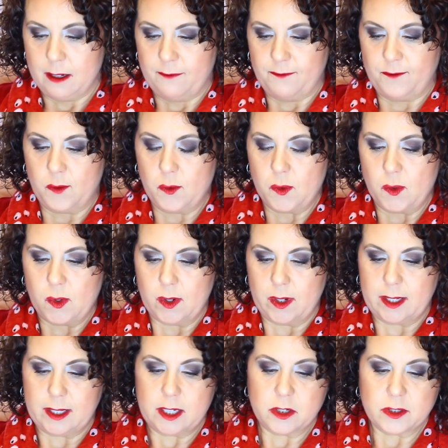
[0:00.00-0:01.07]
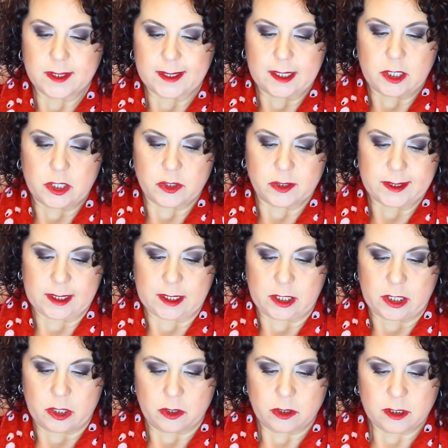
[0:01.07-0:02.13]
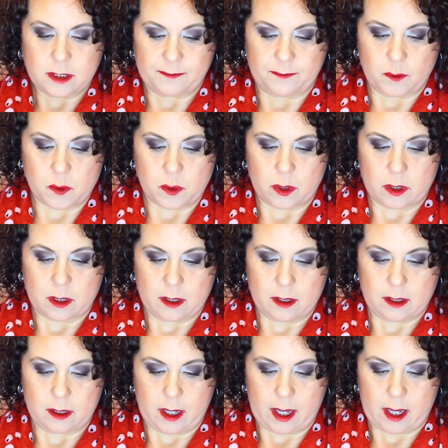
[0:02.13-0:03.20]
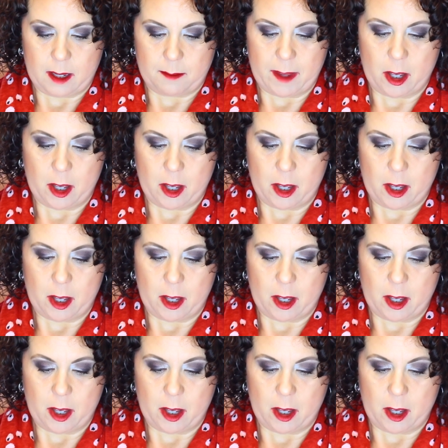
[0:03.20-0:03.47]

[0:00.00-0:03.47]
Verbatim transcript: for years and years and years for um,